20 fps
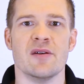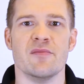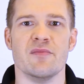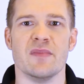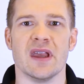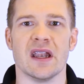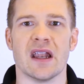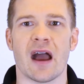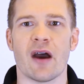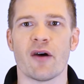
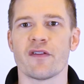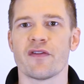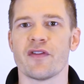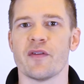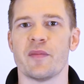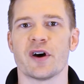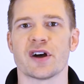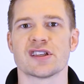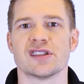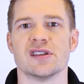mean
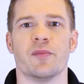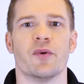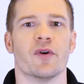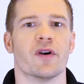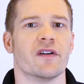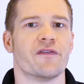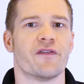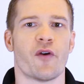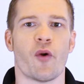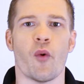out-of-the-box
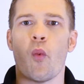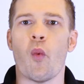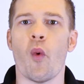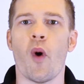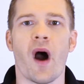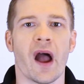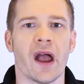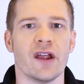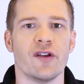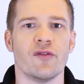support for a
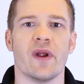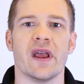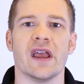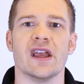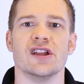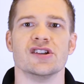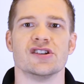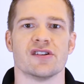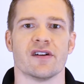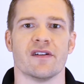wide
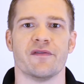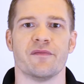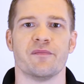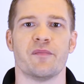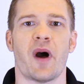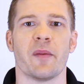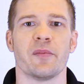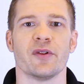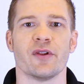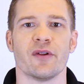range of
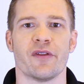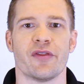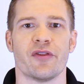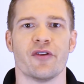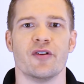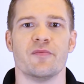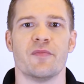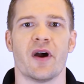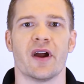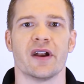popular
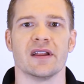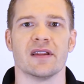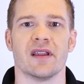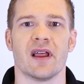third-party